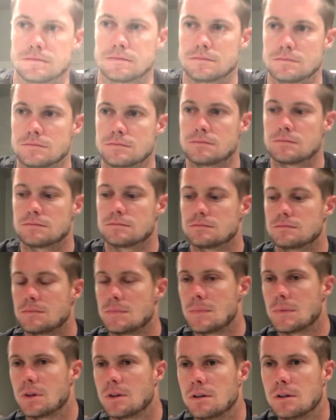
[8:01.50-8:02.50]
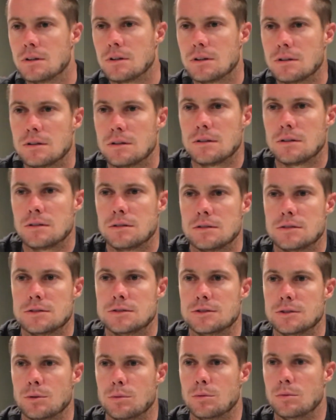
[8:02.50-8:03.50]
have any questions.
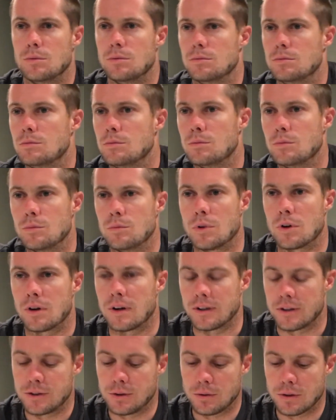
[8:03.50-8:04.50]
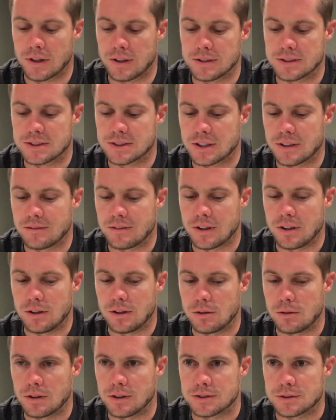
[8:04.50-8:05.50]
So we're at 270
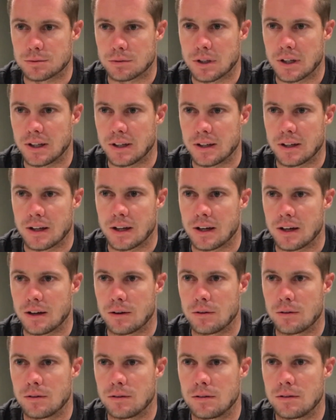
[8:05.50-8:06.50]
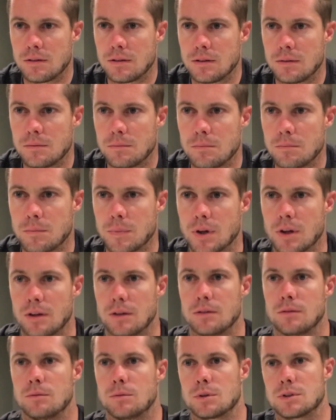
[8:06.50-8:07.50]
units right now,
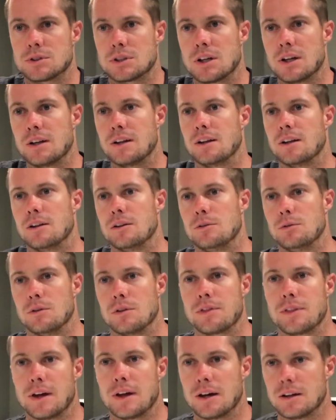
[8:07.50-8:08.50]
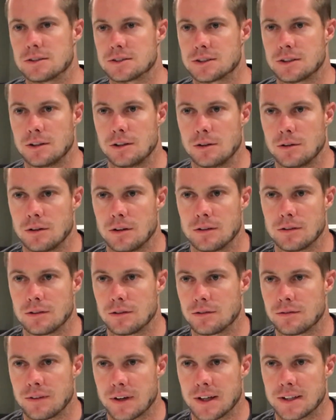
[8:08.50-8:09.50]
but we're trying to get to 1,000 units
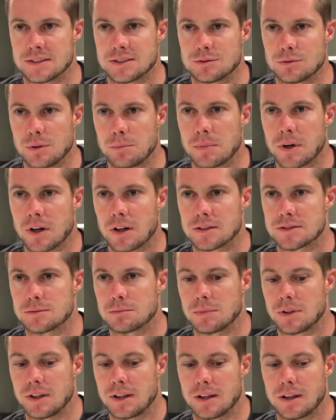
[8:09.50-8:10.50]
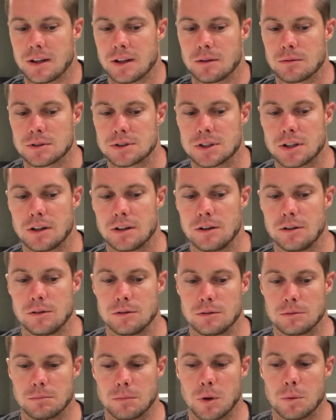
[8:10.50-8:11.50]
as fast as we possibly can. We're trying to
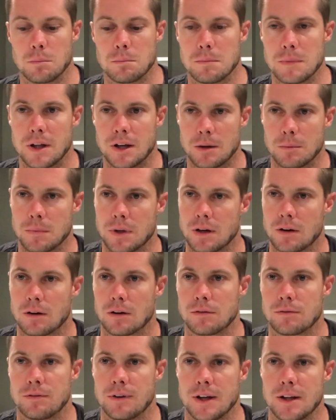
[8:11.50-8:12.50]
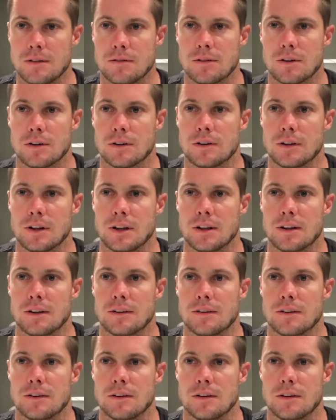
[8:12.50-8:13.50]
use momentum in our favor to
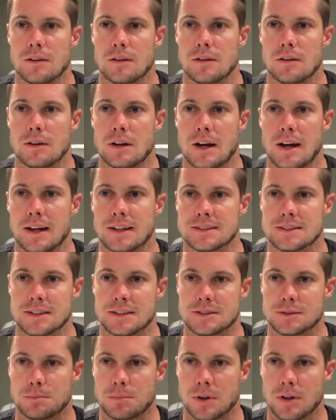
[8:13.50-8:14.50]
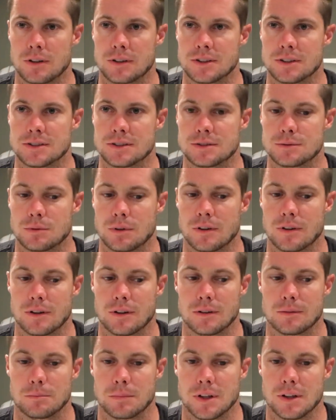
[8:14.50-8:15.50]
get the assets purchased, whether
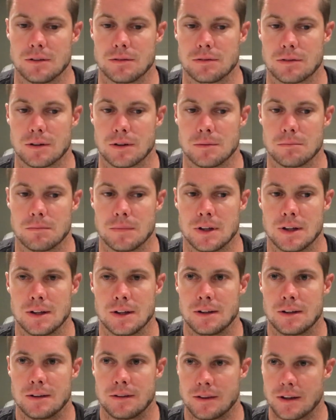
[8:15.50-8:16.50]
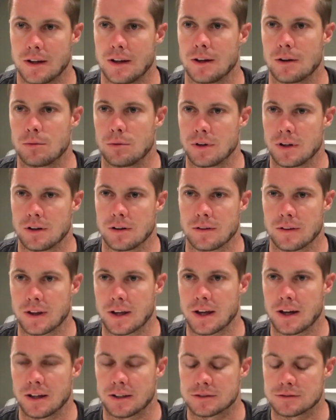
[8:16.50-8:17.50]
it be from the equity or the
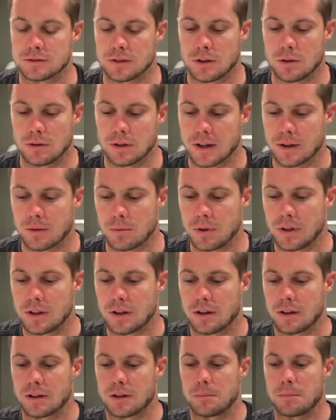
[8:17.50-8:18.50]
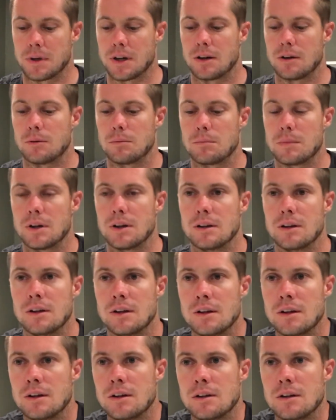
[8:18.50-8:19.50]
cash flow like we talked about. But
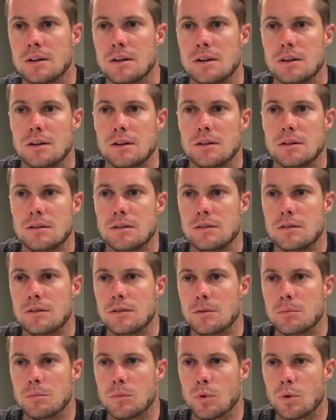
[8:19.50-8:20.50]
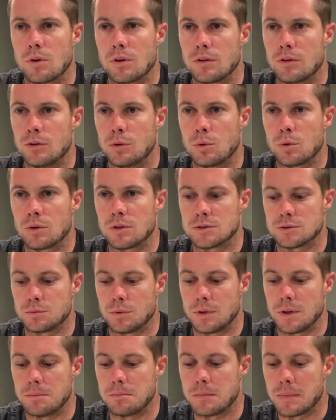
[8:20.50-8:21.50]
the more doors
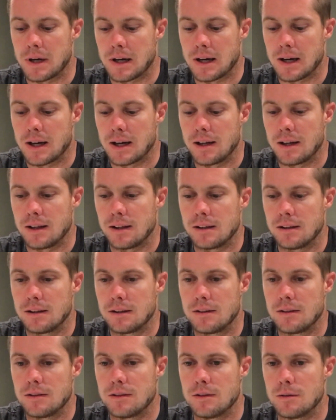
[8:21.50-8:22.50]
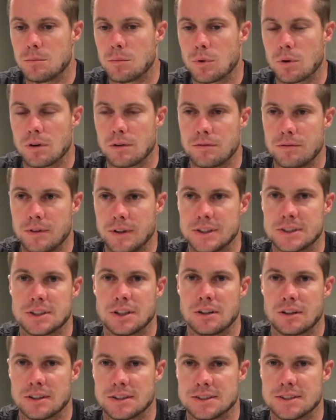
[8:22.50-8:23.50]
we buy, the more
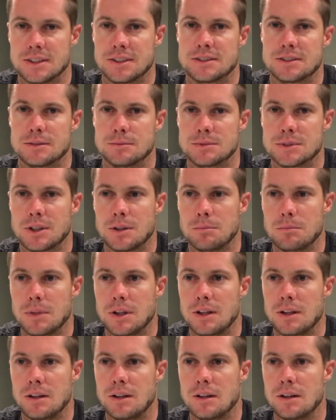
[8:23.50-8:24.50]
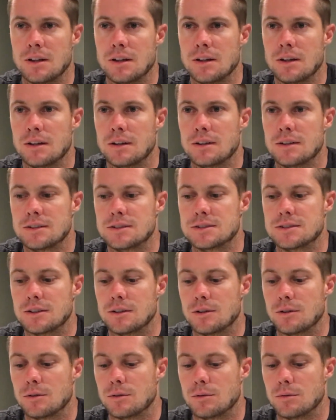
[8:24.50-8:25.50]
efficient our systems can be.
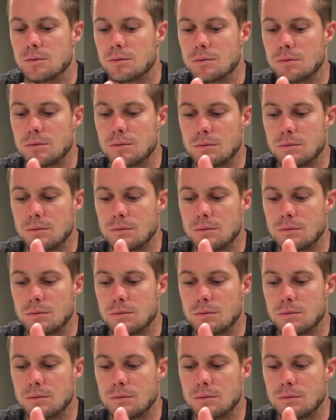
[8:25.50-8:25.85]
So